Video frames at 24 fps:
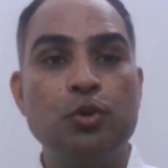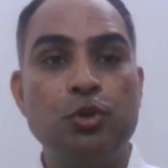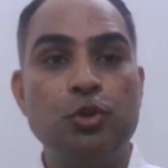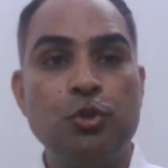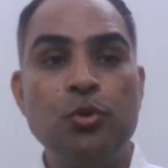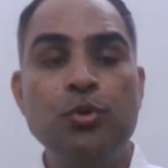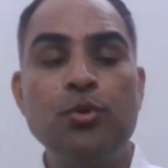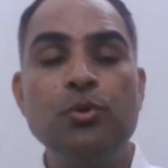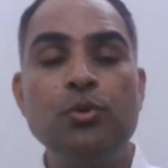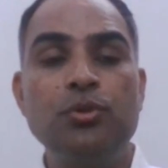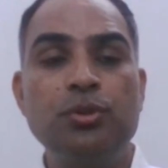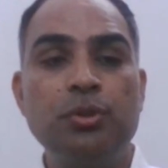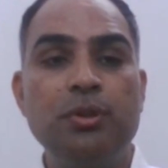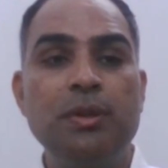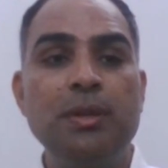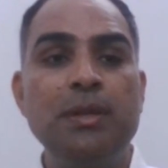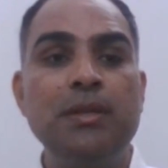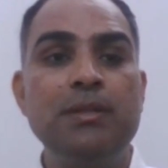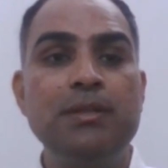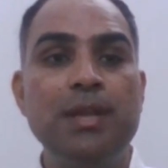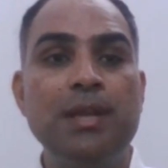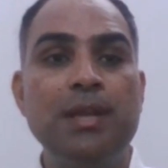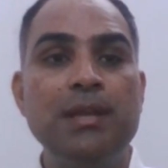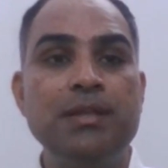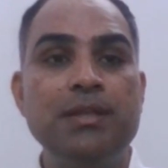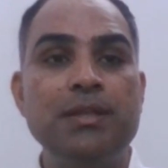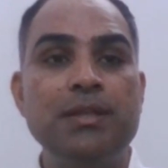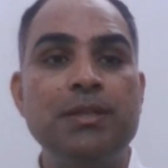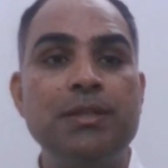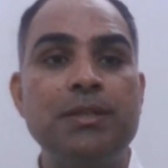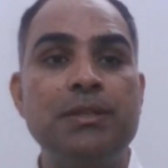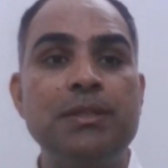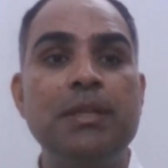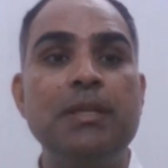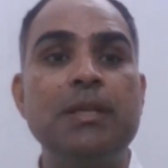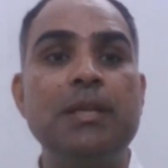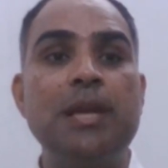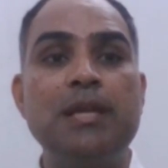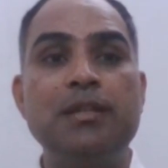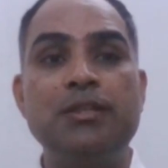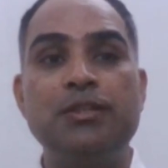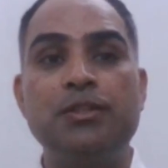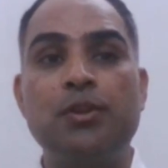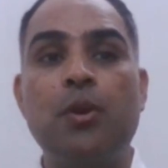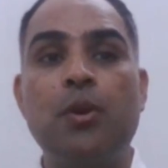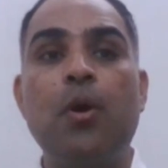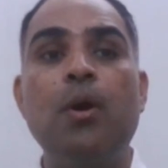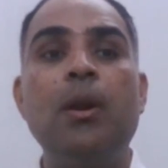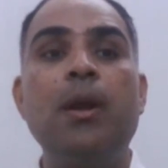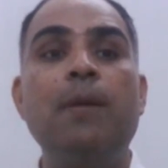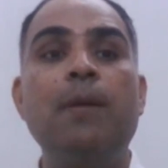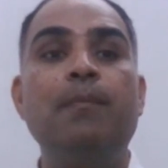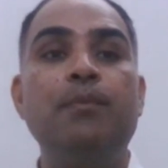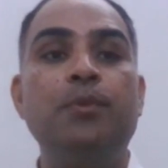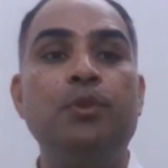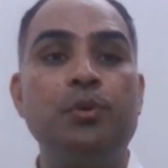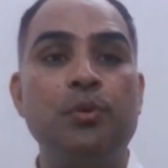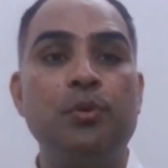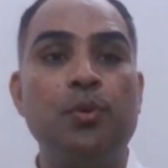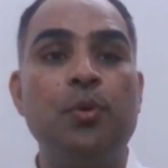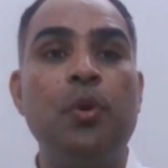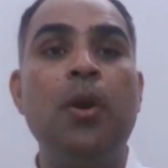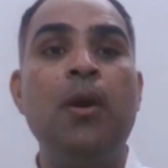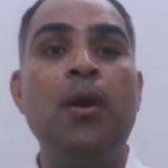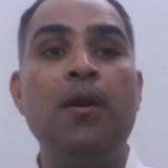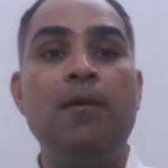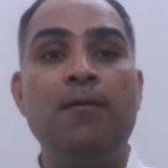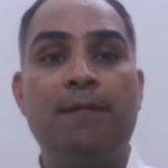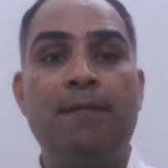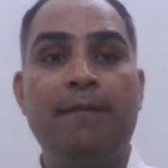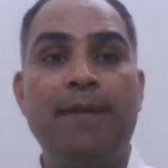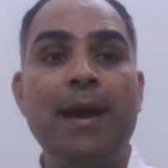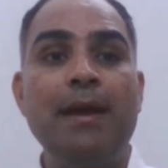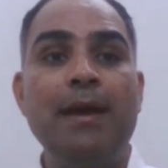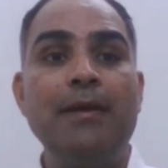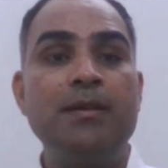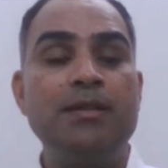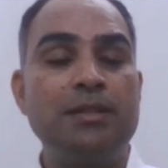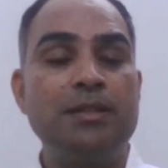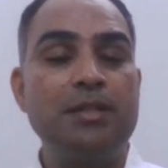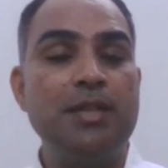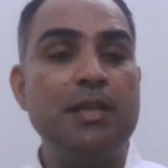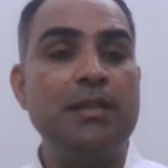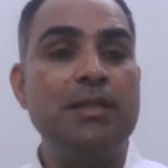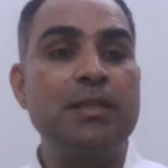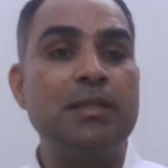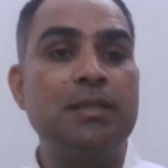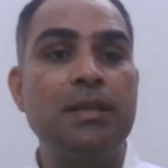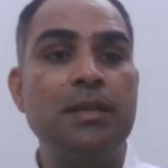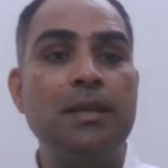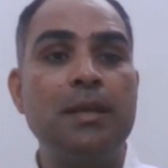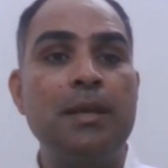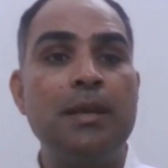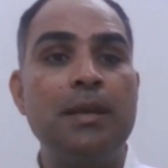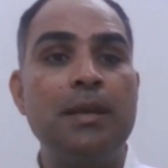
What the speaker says: 2-3 injections, it has gone up to 5-6